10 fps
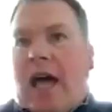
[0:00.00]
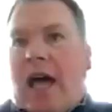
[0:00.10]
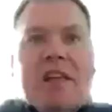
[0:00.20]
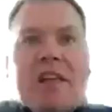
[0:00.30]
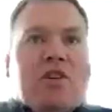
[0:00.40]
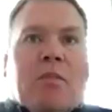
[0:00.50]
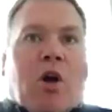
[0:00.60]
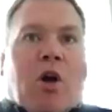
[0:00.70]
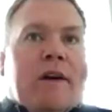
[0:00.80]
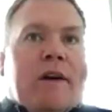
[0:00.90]
think
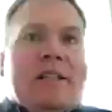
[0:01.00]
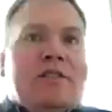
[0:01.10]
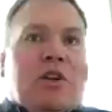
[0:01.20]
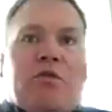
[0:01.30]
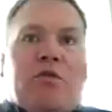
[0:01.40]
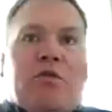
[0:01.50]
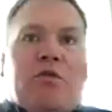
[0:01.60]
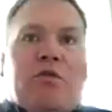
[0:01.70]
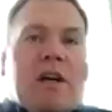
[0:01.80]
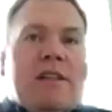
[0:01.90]
Tamari is going to really be
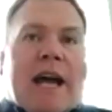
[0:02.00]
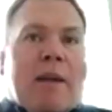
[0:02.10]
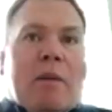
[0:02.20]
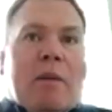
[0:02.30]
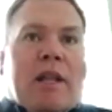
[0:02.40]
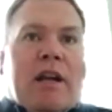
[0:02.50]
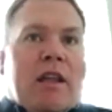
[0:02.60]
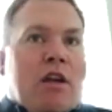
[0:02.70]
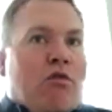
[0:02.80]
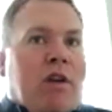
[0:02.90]
a dynamite player. I
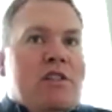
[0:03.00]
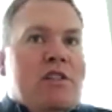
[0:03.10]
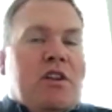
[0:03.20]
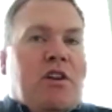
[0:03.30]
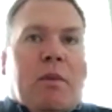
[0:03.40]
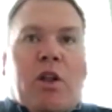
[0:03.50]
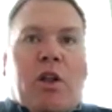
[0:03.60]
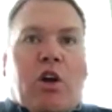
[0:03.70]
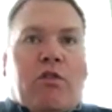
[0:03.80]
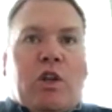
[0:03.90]
think Ray is going to come
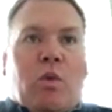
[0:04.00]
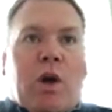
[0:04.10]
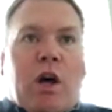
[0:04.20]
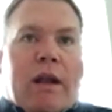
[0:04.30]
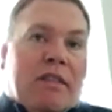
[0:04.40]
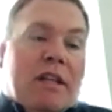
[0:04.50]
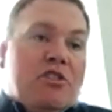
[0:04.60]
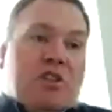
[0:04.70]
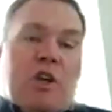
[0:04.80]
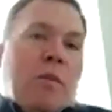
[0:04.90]
along really well. And I think
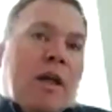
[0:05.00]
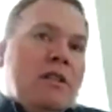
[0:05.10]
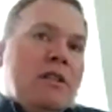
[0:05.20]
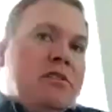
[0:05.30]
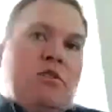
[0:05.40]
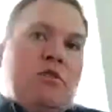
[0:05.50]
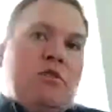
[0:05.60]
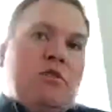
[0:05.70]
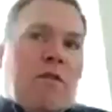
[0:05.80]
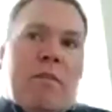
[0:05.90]
Jaleel by the end of the season was
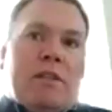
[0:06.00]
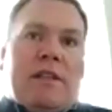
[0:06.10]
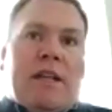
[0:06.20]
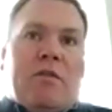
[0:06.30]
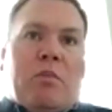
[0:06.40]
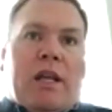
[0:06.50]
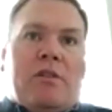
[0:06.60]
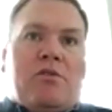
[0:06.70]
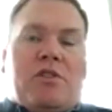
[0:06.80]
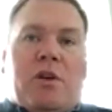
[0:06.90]
one of our best 11
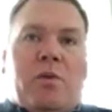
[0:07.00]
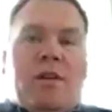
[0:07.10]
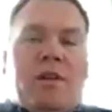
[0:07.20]
players. So